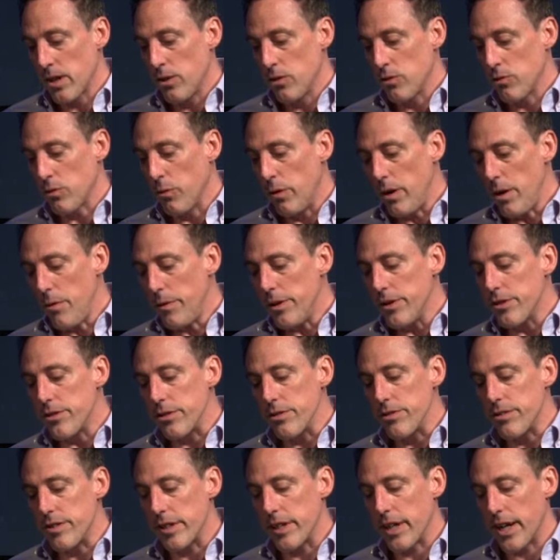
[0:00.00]
So, what I want to
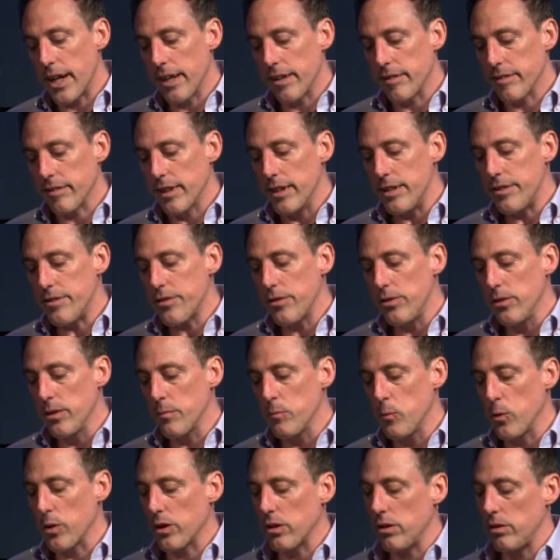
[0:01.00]
do today is let's look
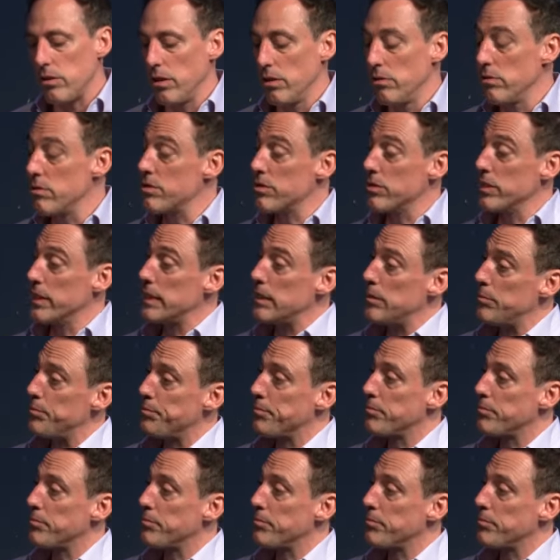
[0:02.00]
more closely